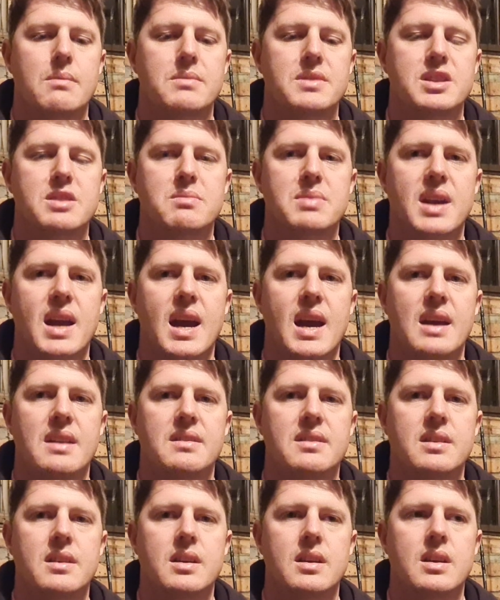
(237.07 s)
to be
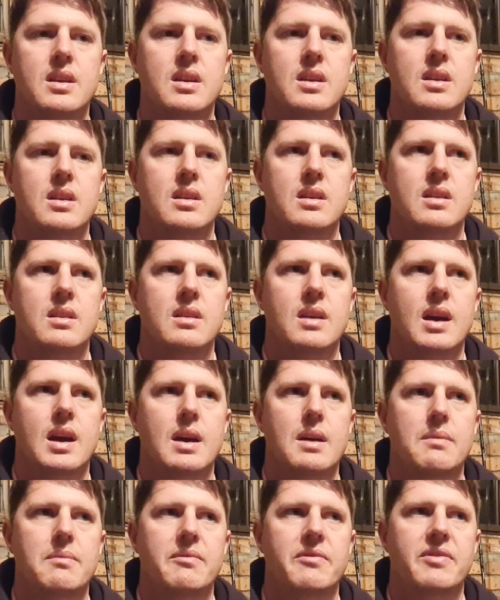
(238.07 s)
had.
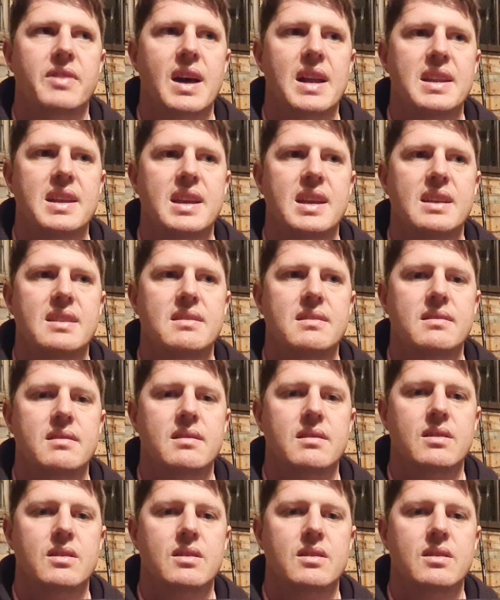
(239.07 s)
Flathead